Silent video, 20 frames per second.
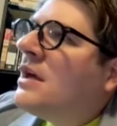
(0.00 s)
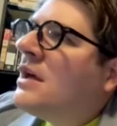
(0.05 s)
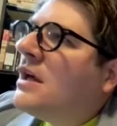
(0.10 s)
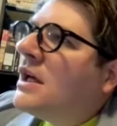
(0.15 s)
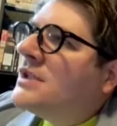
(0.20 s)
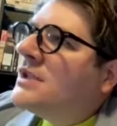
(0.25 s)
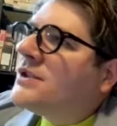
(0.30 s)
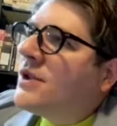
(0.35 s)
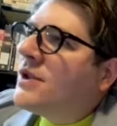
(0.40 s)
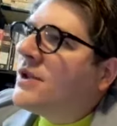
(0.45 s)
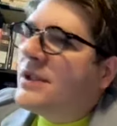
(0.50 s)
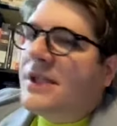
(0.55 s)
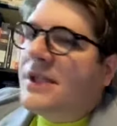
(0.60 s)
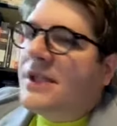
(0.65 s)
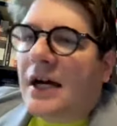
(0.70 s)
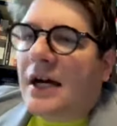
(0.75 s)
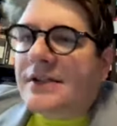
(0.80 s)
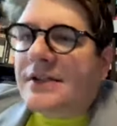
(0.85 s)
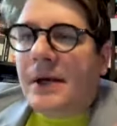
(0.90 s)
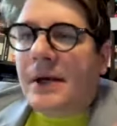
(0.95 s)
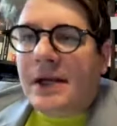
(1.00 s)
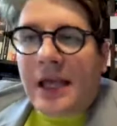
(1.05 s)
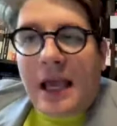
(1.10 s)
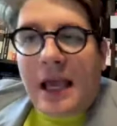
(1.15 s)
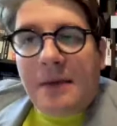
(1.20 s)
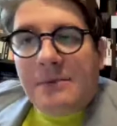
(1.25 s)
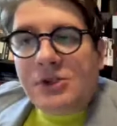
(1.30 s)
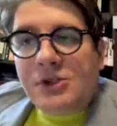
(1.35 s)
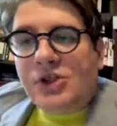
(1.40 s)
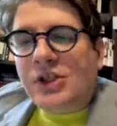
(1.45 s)
And so he talks about
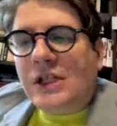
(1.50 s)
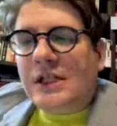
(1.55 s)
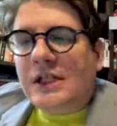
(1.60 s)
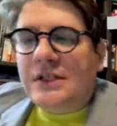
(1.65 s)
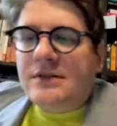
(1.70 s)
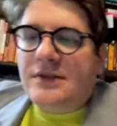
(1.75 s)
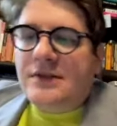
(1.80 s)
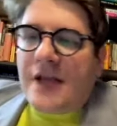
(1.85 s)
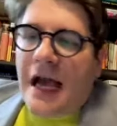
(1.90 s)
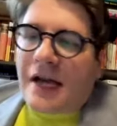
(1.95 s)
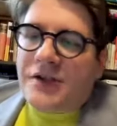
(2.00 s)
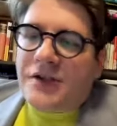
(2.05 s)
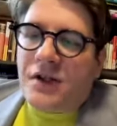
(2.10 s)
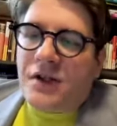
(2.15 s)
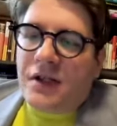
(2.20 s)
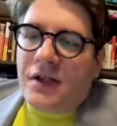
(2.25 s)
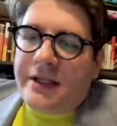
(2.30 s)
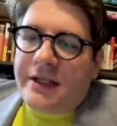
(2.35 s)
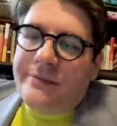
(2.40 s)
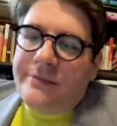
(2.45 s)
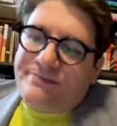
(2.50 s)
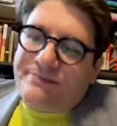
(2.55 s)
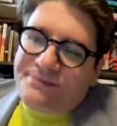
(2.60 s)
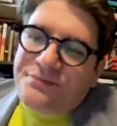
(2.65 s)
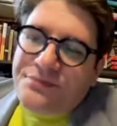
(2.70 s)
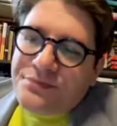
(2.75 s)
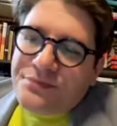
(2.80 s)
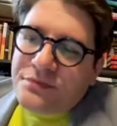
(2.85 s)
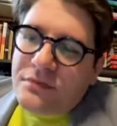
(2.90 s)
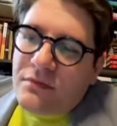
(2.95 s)
can machines actually
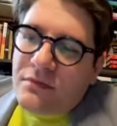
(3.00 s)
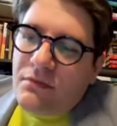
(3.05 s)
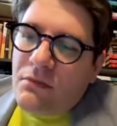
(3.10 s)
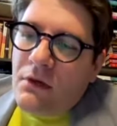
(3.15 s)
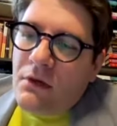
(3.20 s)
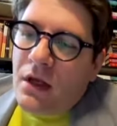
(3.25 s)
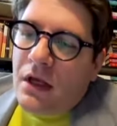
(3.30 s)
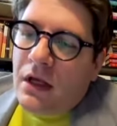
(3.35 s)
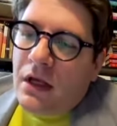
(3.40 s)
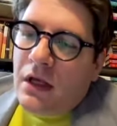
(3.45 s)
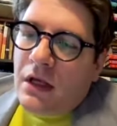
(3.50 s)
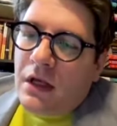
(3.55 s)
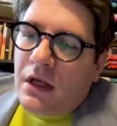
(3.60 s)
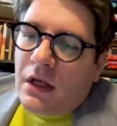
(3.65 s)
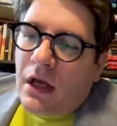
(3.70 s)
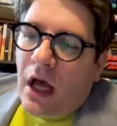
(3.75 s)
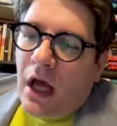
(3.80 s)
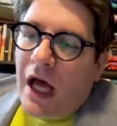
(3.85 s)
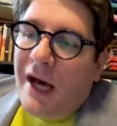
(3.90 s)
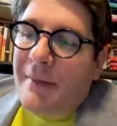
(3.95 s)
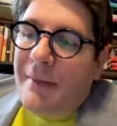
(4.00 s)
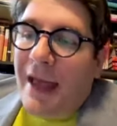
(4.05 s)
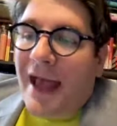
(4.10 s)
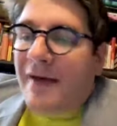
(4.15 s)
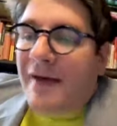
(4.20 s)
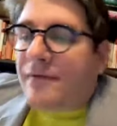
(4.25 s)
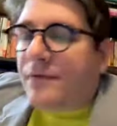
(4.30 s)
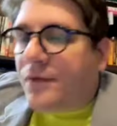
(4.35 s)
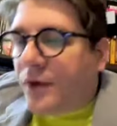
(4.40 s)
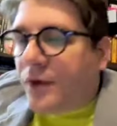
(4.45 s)
um
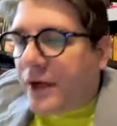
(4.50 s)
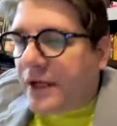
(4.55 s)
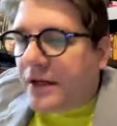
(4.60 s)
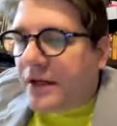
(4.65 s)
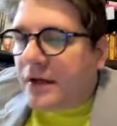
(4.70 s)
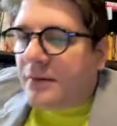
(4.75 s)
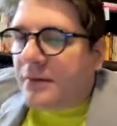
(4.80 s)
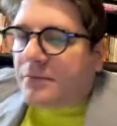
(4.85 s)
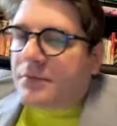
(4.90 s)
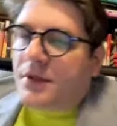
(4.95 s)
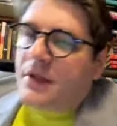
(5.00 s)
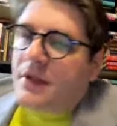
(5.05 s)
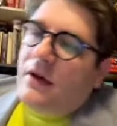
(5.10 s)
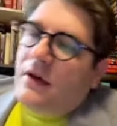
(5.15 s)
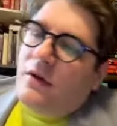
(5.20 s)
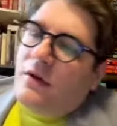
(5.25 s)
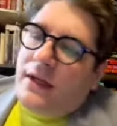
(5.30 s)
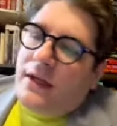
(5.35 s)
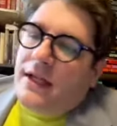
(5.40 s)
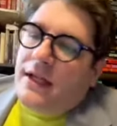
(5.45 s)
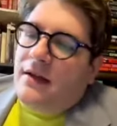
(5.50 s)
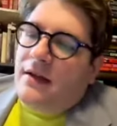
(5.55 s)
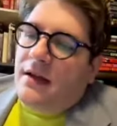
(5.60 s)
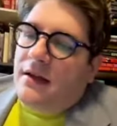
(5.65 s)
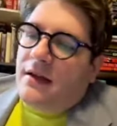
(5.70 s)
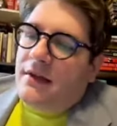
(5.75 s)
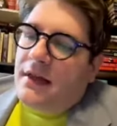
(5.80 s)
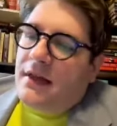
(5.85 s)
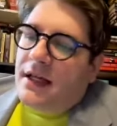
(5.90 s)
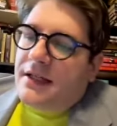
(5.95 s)
have freedom, you know, and
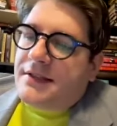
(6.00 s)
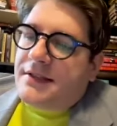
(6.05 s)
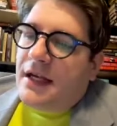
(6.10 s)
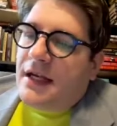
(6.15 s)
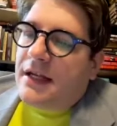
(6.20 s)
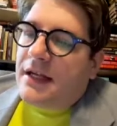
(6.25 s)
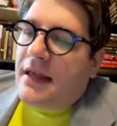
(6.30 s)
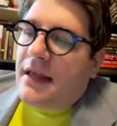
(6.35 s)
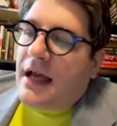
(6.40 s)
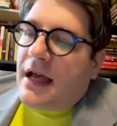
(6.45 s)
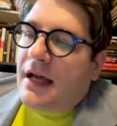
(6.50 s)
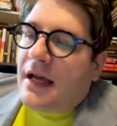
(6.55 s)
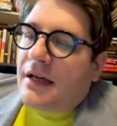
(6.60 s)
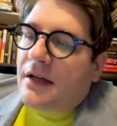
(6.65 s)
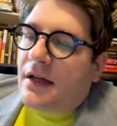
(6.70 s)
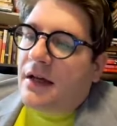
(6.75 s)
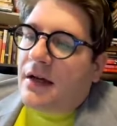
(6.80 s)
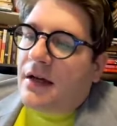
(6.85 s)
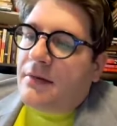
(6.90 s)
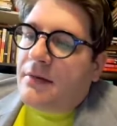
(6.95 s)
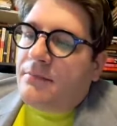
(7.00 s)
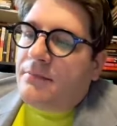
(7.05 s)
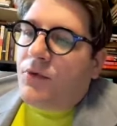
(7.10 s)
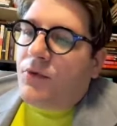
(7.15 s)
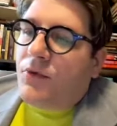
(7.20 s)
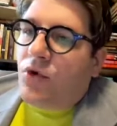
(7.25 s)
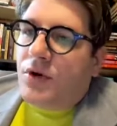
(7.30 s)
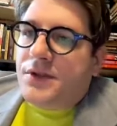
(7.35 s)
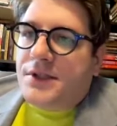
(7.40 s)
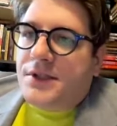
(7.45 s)
and things like that. Um,
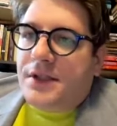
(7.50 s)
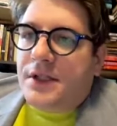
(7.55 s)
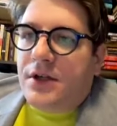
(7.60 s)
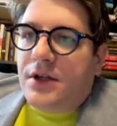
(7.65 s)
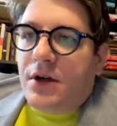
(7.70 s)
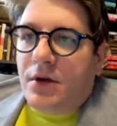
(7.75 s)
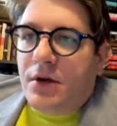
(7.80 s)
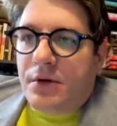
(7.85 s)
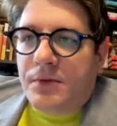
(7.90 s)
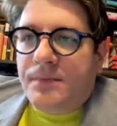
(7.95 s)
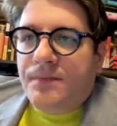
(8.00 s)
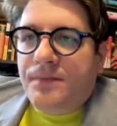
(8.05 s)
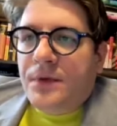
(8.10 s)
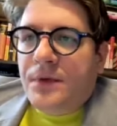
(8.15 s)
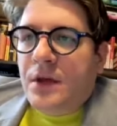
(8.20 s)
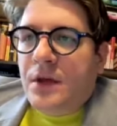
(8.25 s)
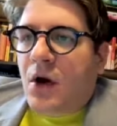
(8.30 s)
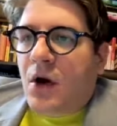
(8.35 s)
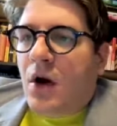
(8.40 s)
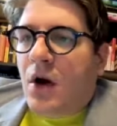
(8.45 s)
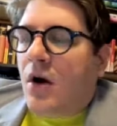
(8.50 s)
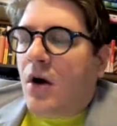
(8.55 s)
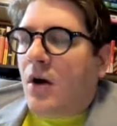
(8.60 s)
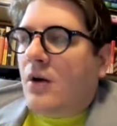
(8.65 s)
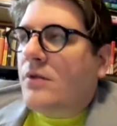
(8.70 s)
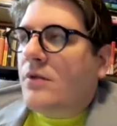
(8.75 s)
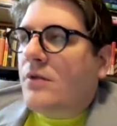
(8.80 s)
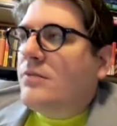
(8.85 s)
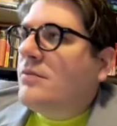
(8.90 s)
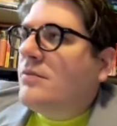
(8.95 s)
or is it, you know, are